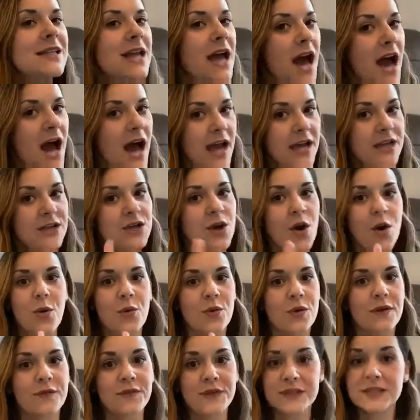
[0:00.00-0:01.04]
I know
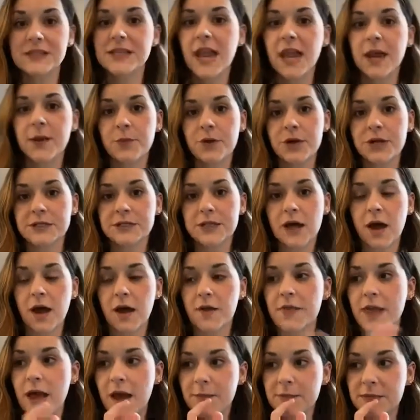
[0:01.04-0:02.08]
if this camera is on,
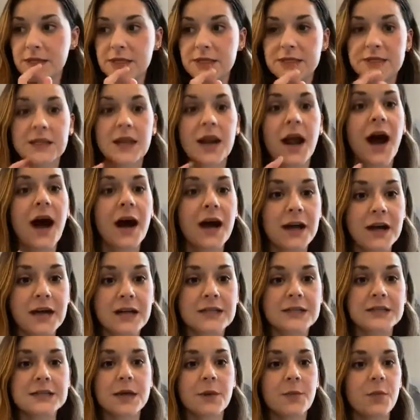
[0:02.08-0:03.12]
that means that Hugga
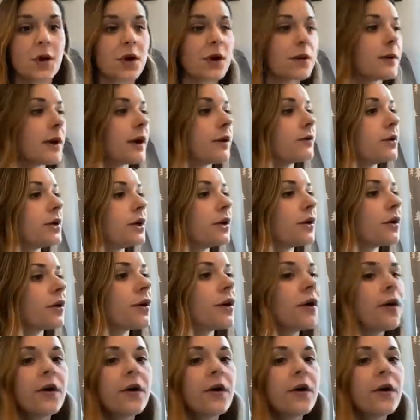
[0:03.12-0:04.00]
is somewhere around here.